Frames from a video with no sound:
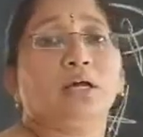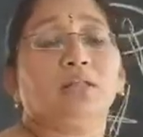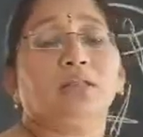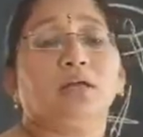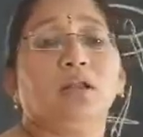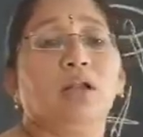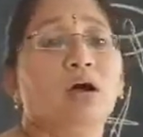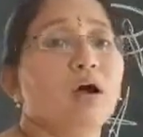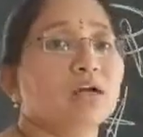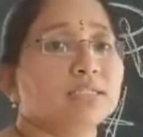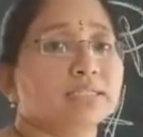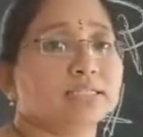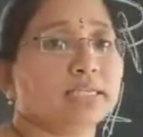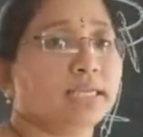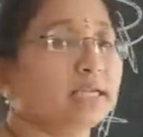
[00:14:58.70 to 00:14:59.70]
the
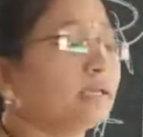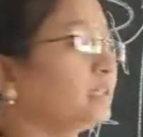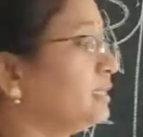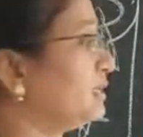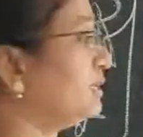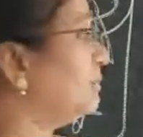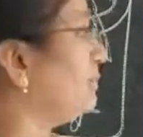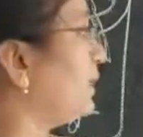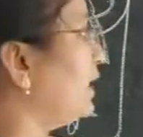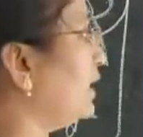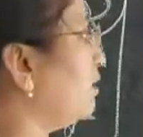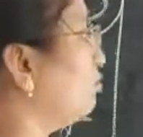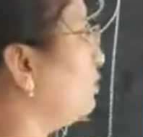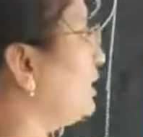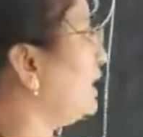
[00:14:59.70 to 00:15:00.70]
long stick, that
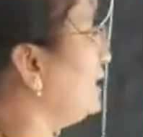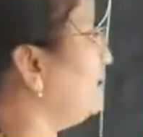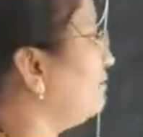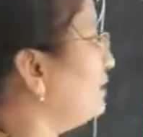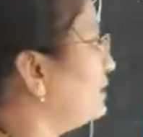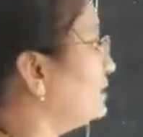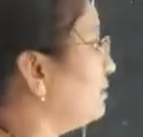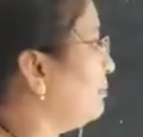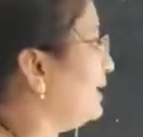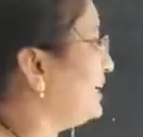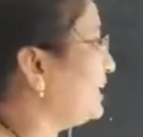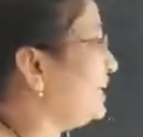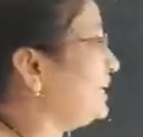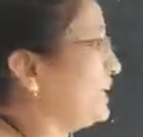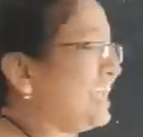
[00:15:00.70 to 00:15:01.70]
wooden with the
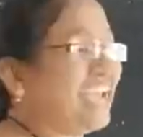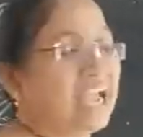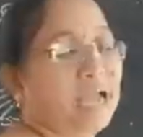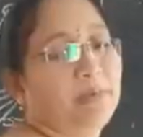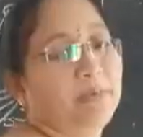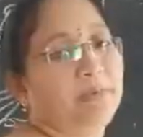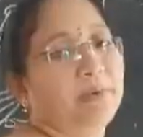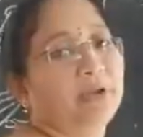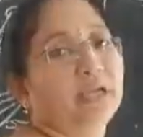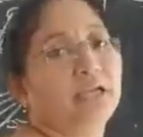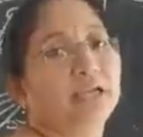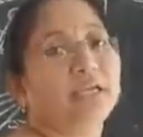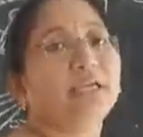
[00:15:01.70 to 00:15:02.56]
metal cap,